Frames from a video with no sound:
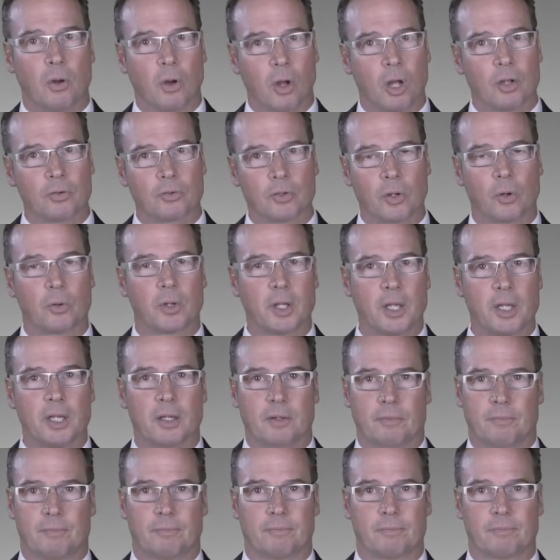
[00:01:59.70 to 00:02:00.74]
Also
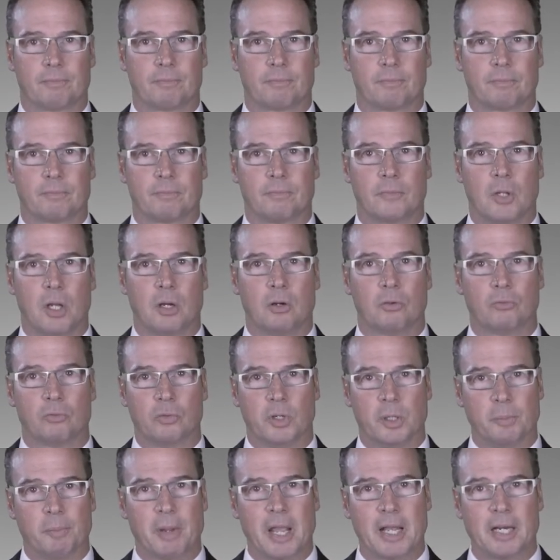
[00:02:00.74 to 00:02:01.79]
key,
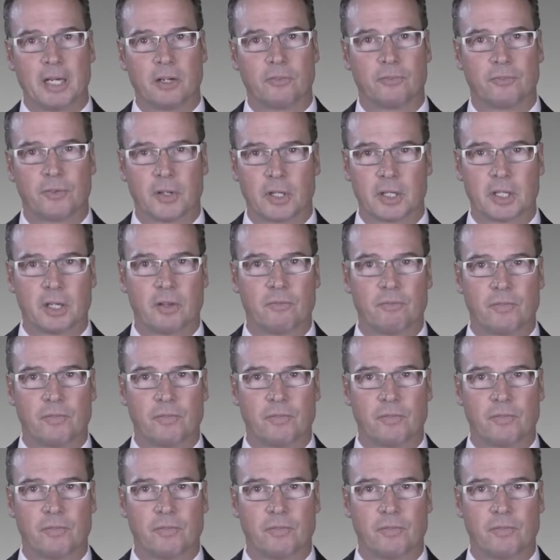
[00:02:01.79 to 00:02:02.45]
remaining fully